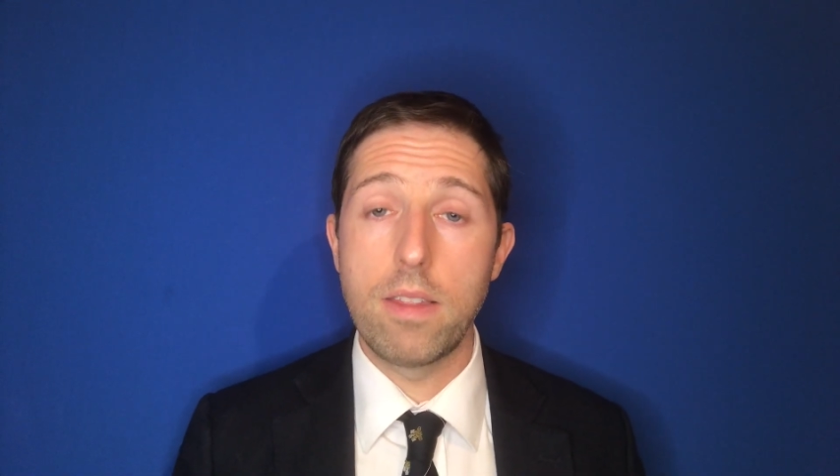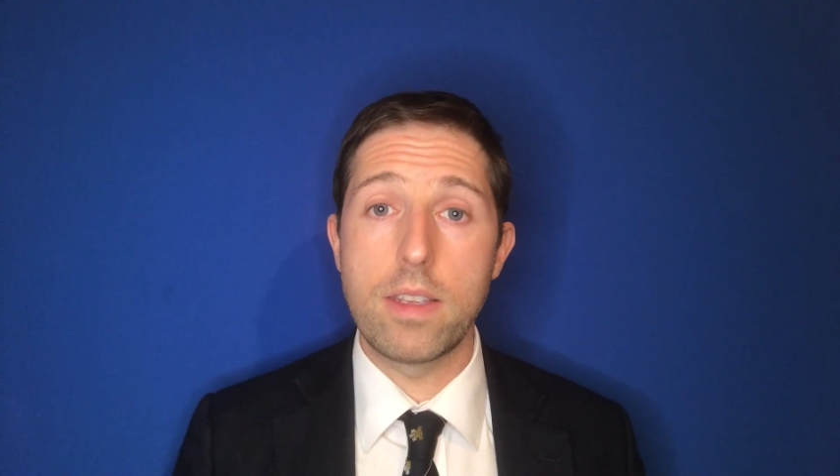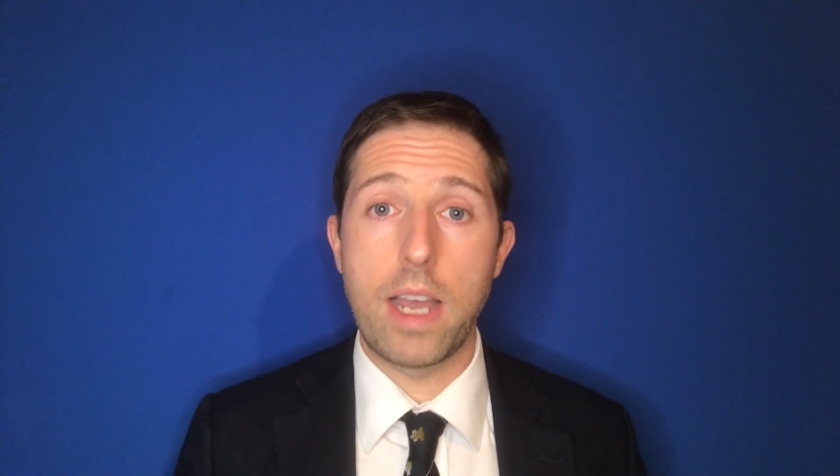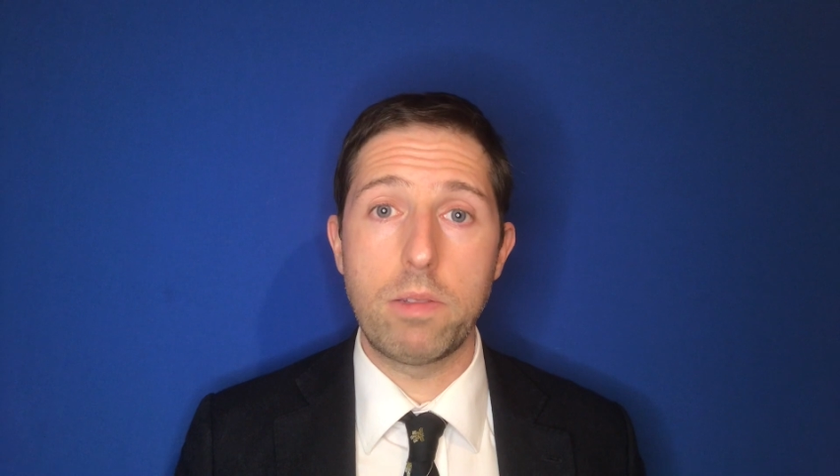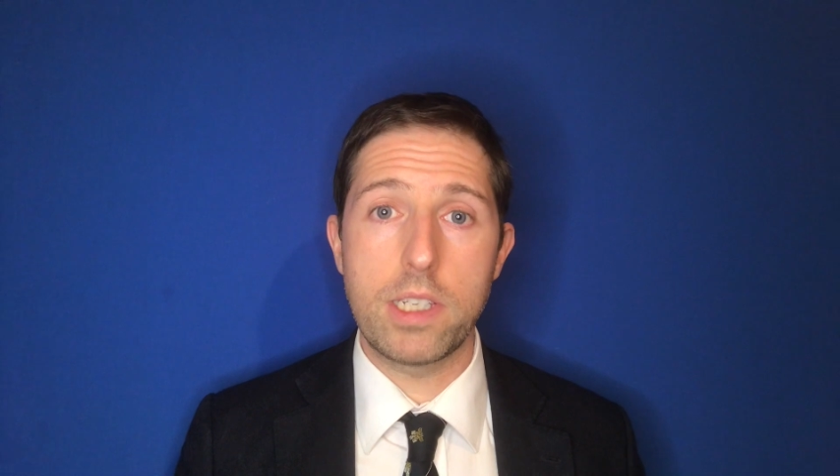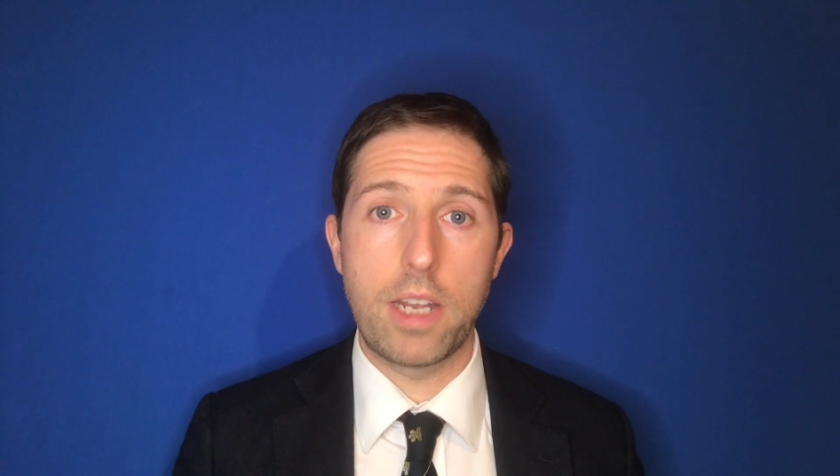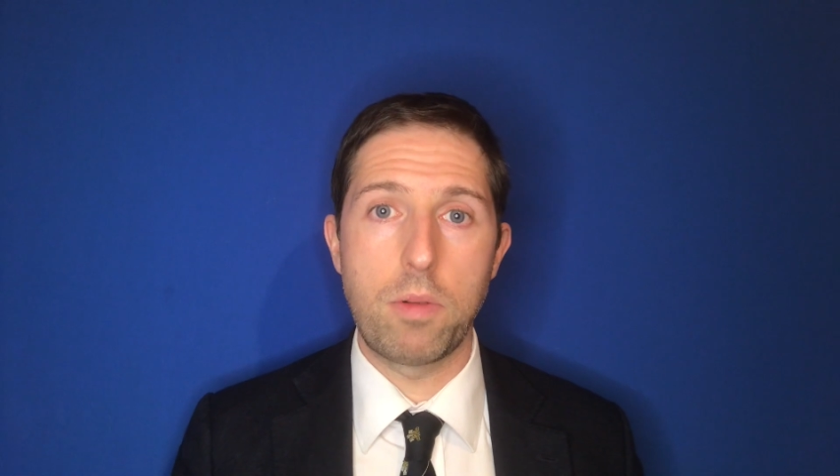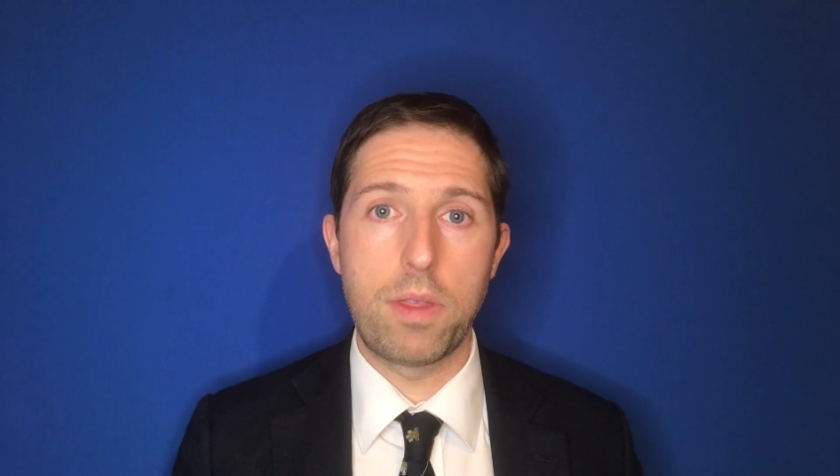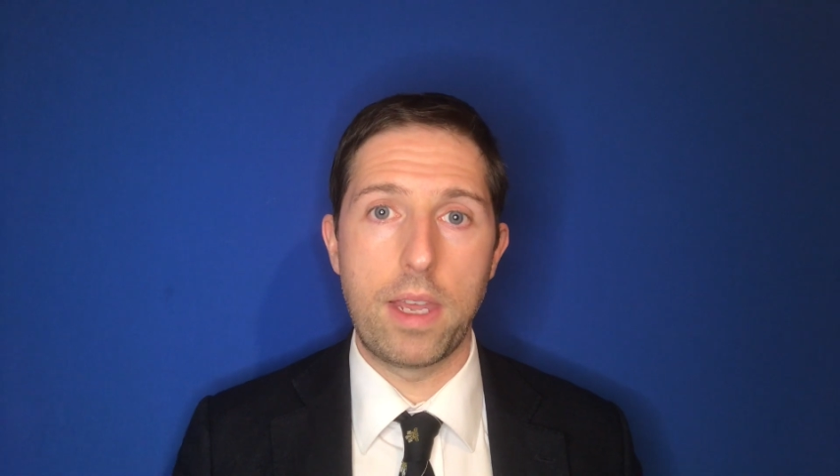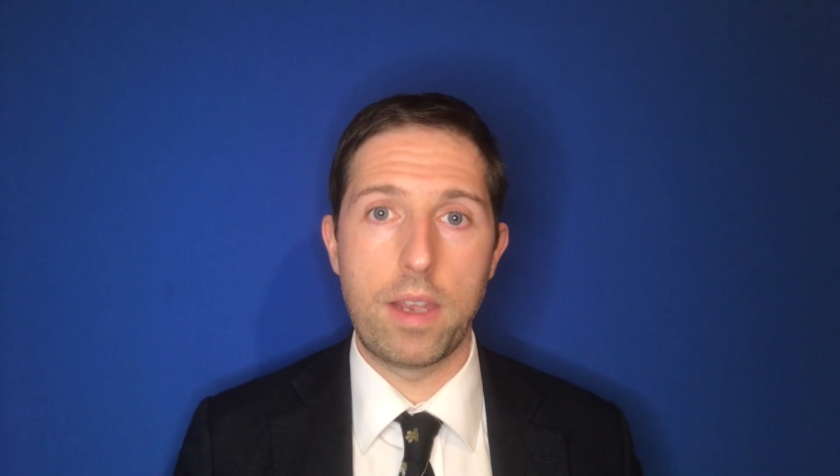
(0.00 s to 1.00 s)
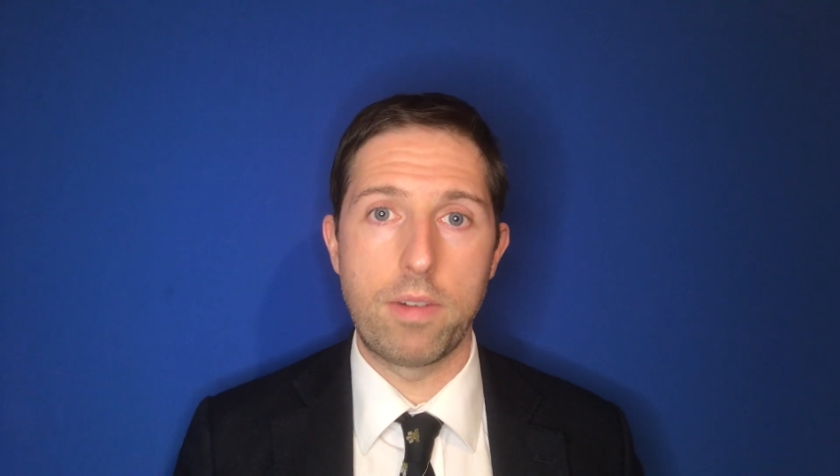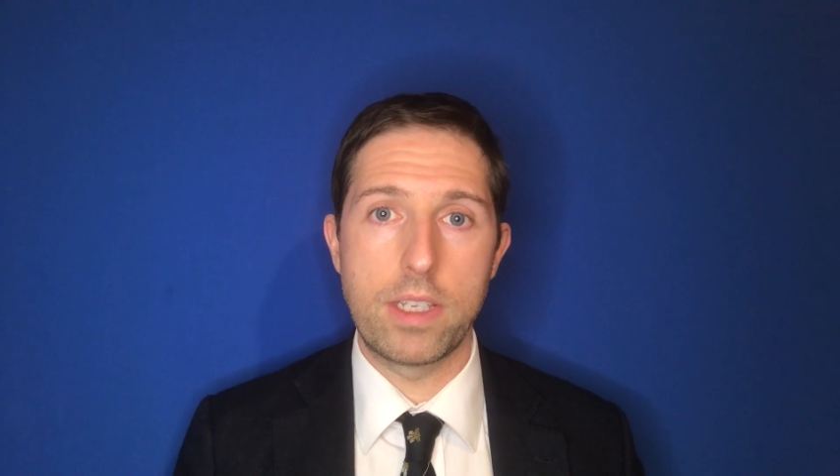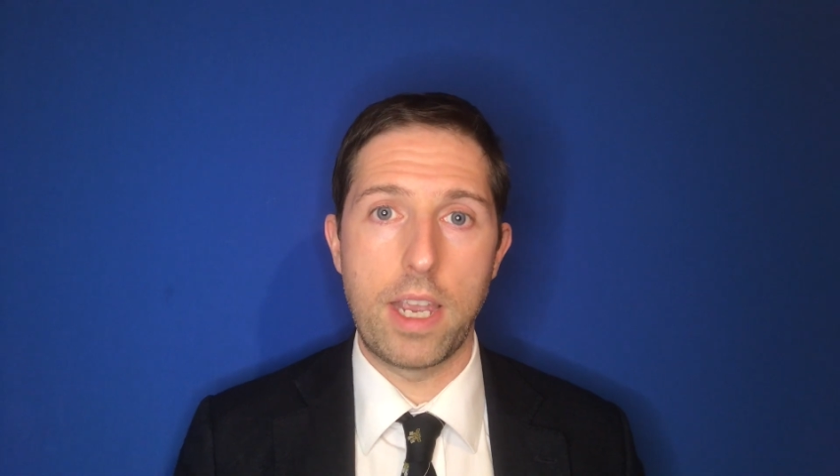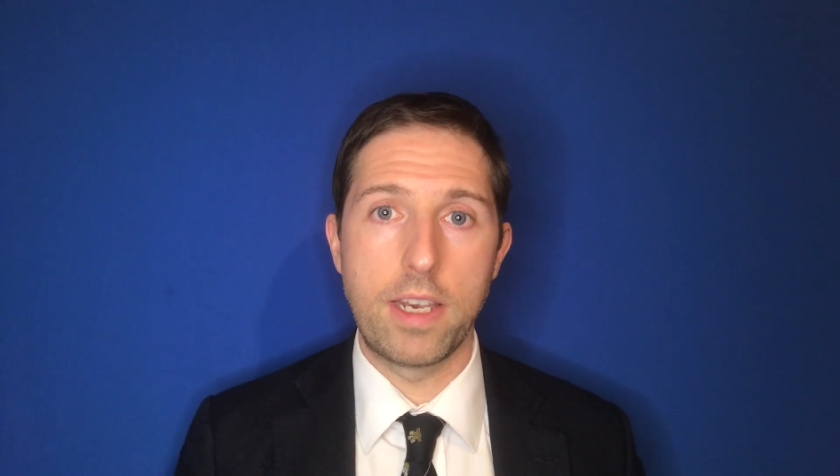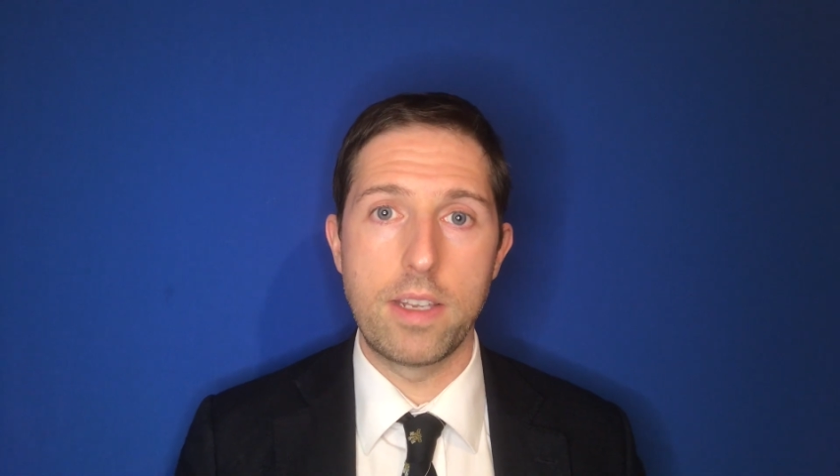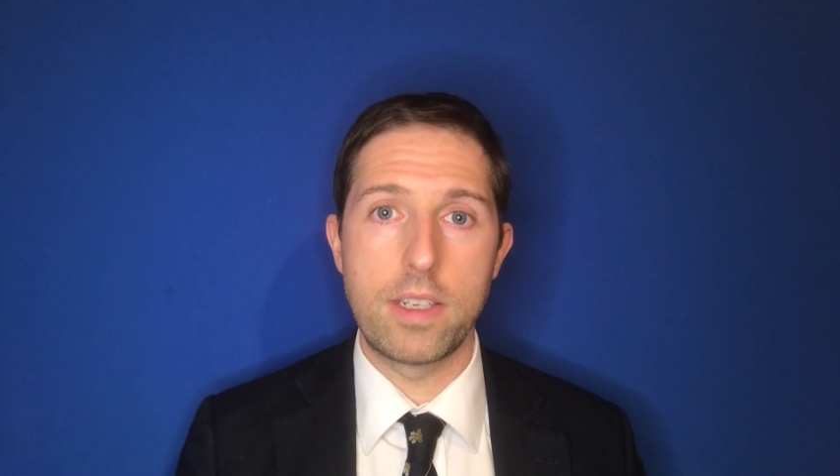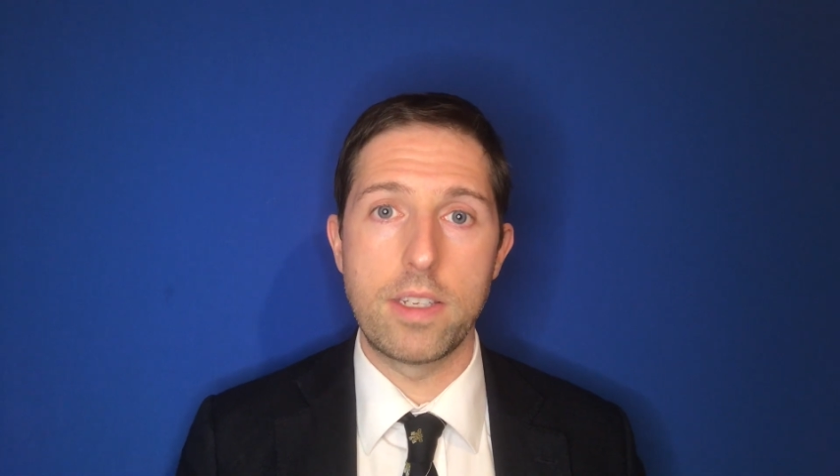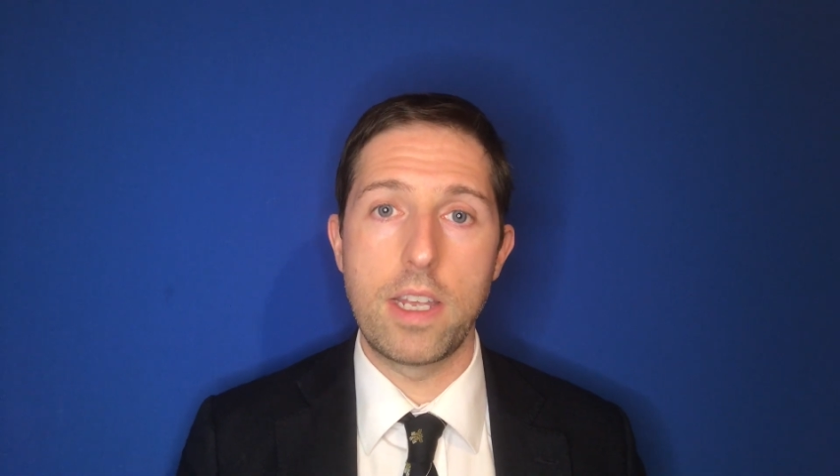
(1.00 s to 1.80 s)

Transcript: The downside with thicker retainers is